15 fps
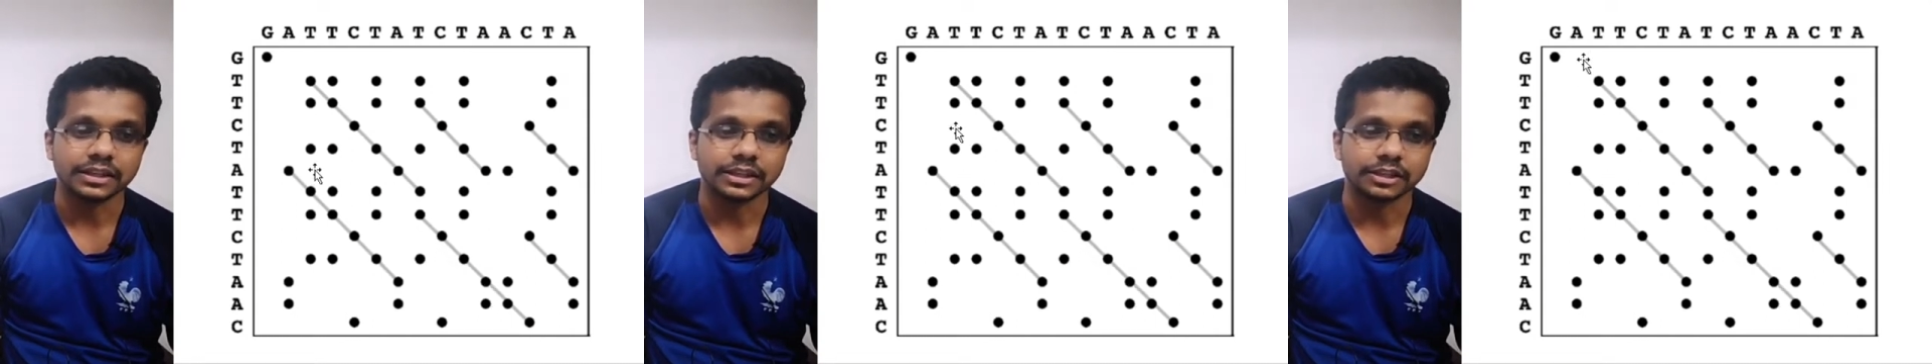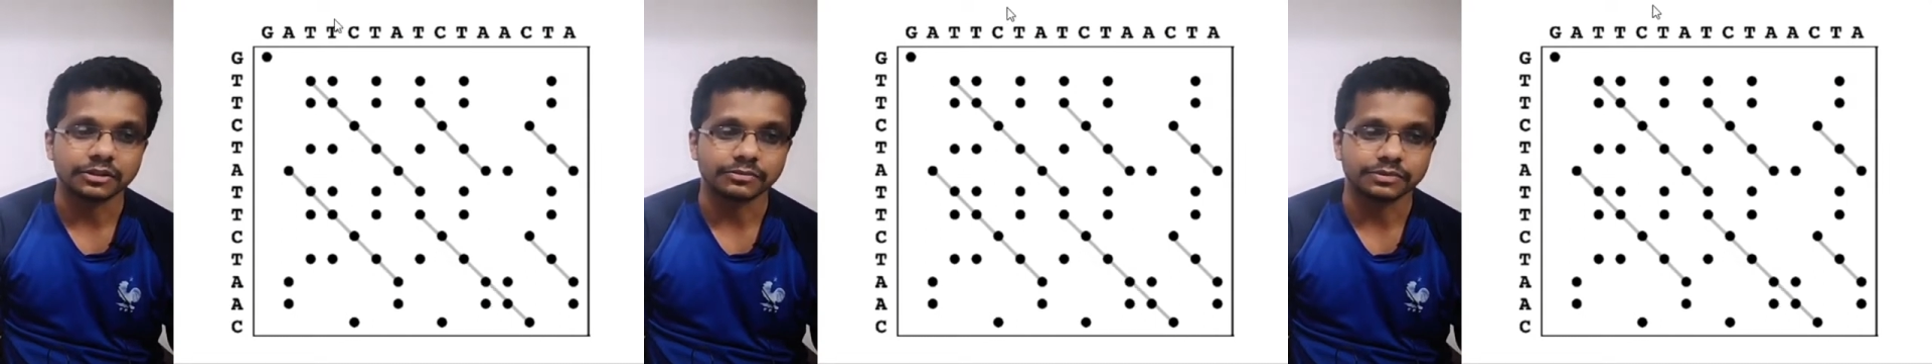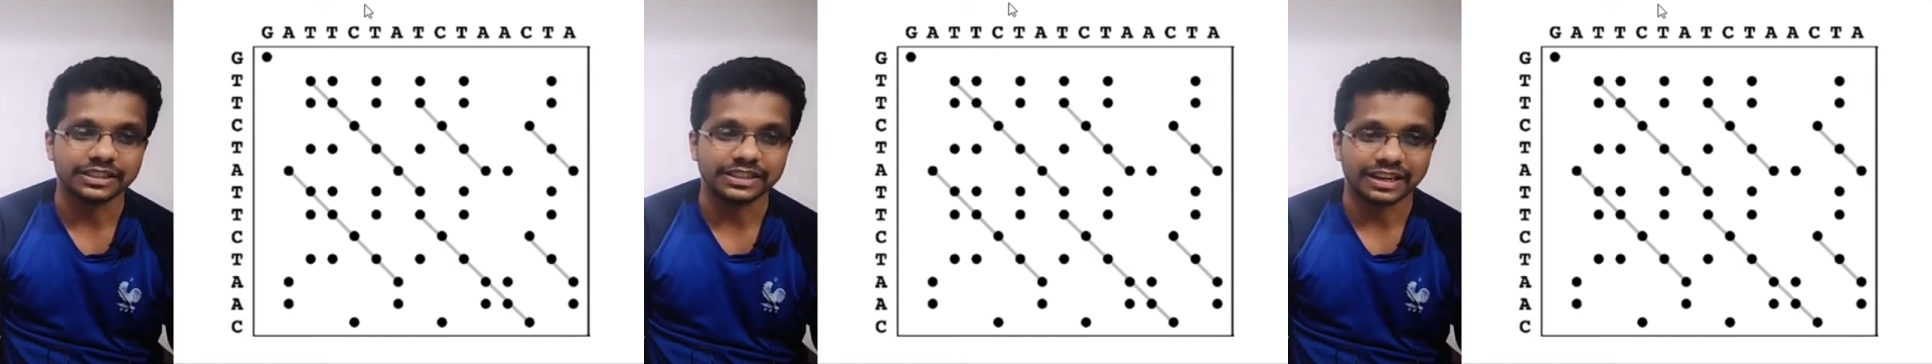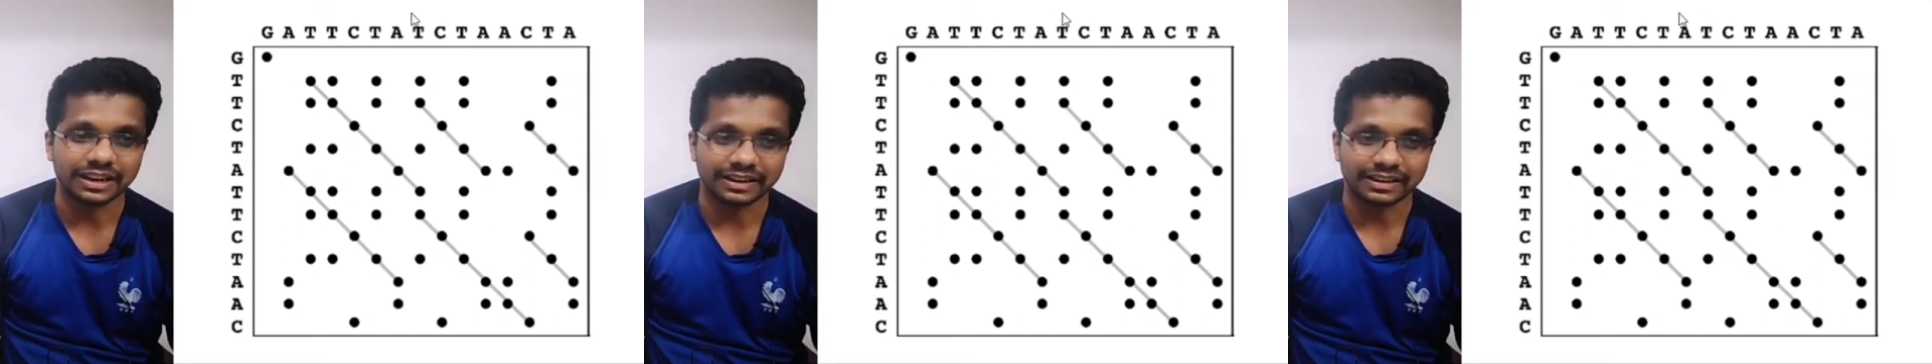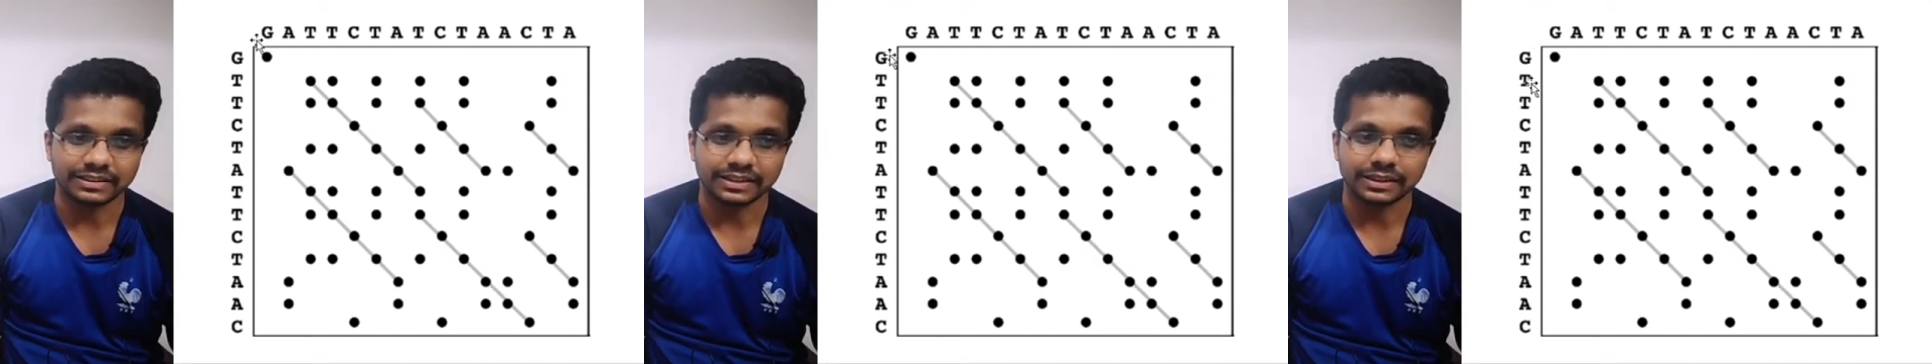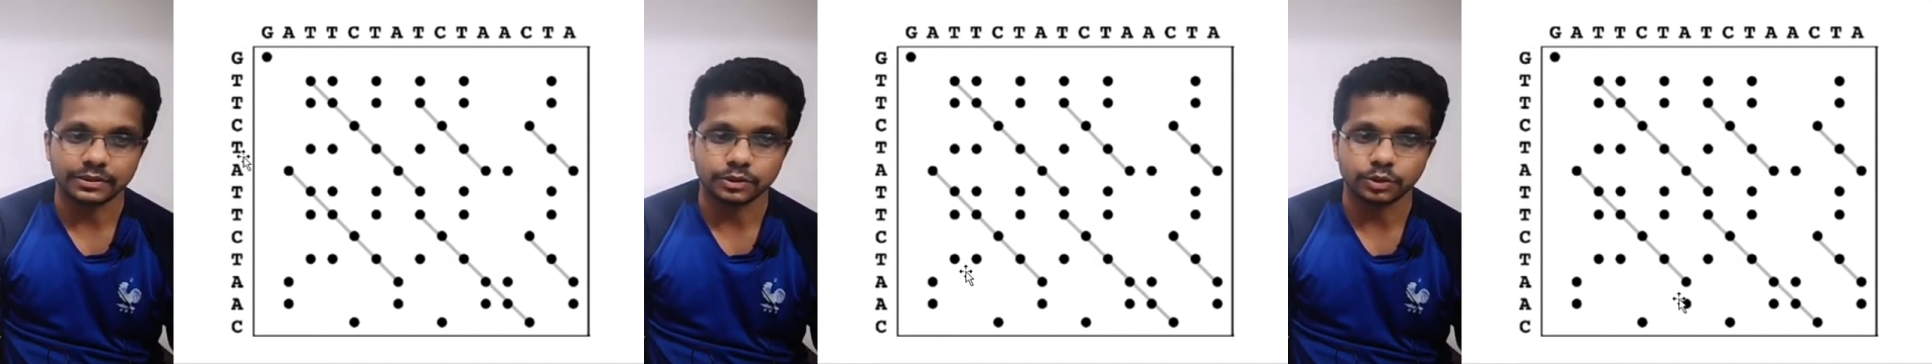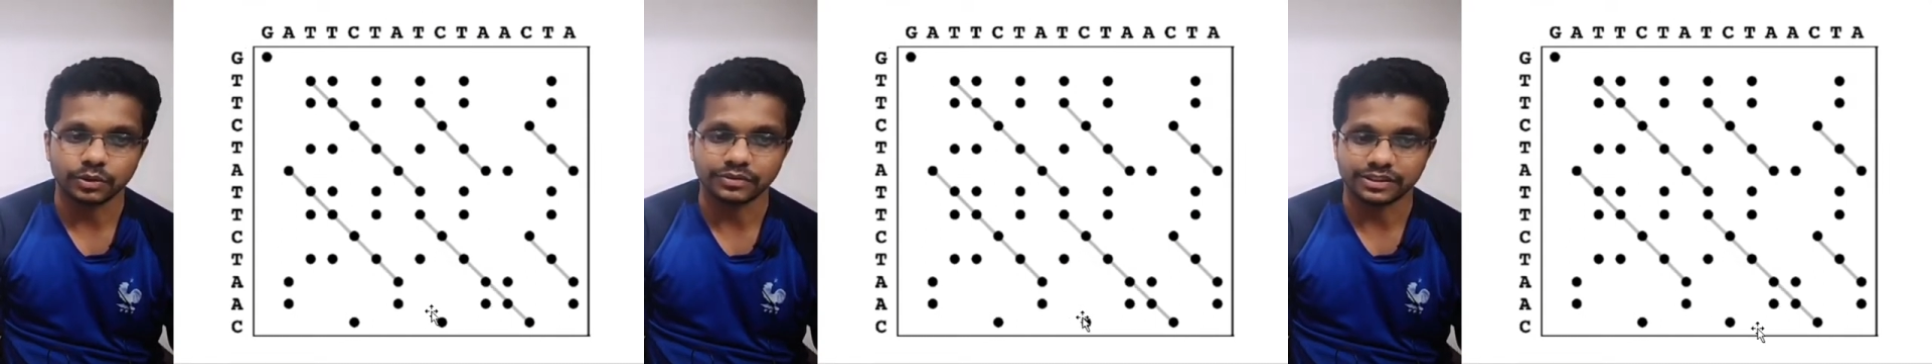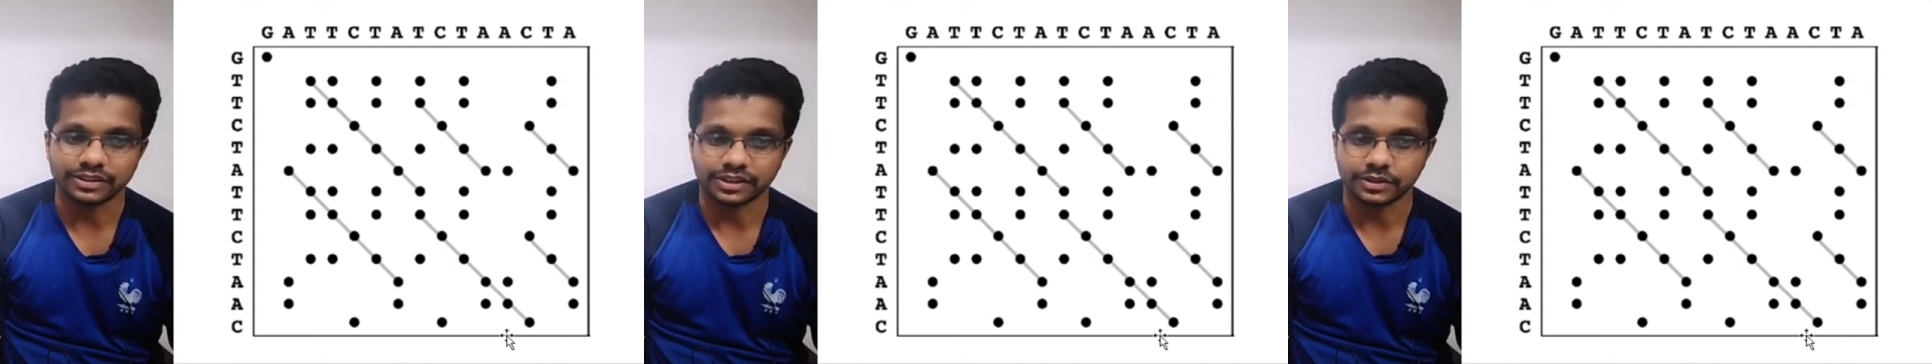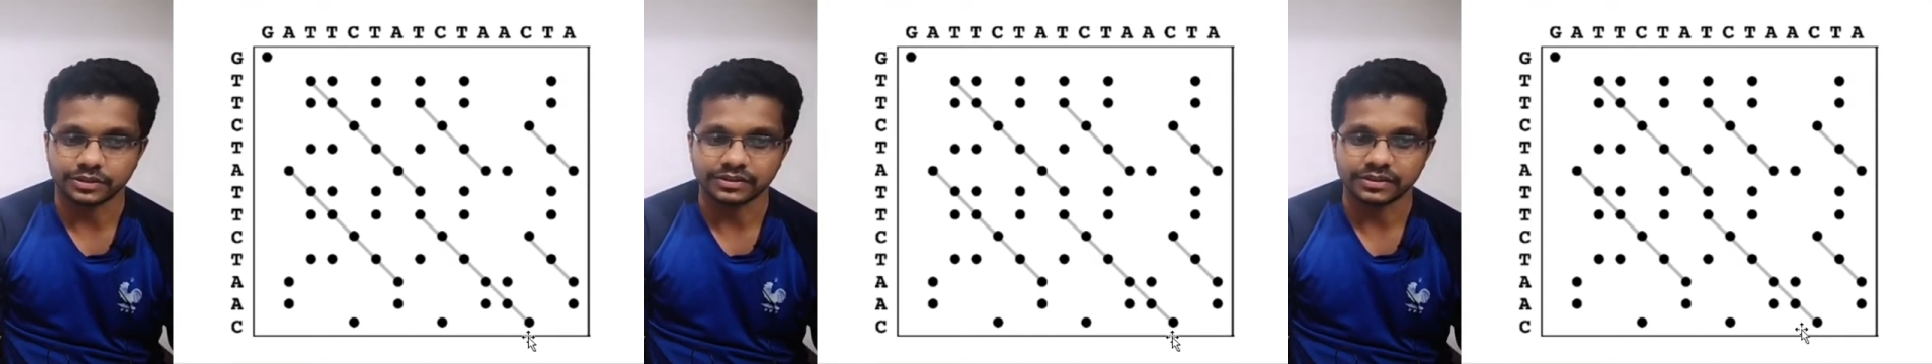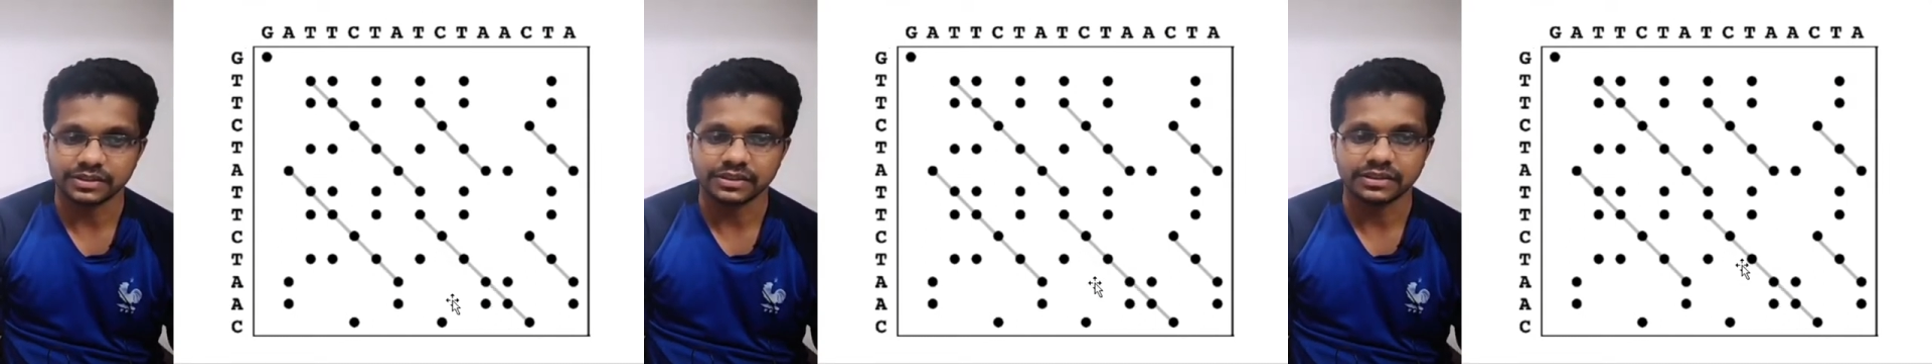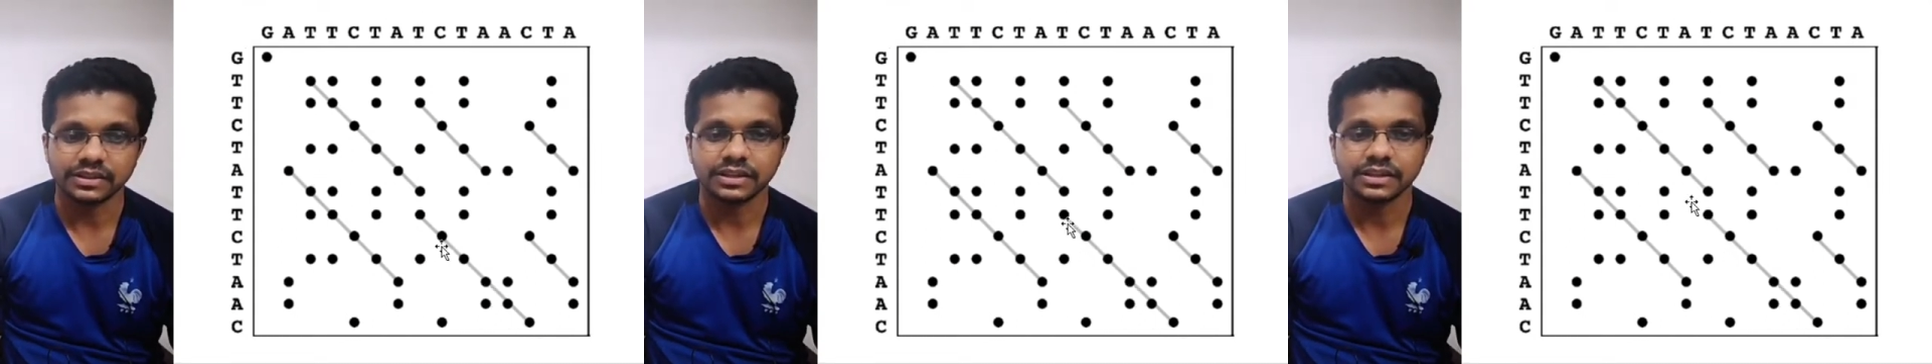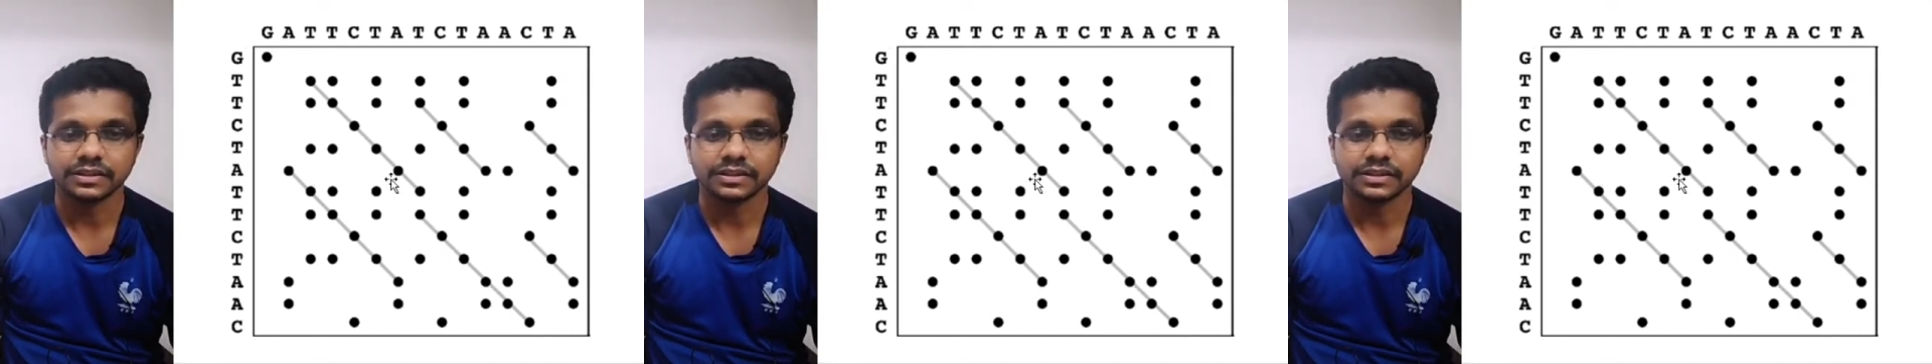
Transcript: which connecting two different sequences.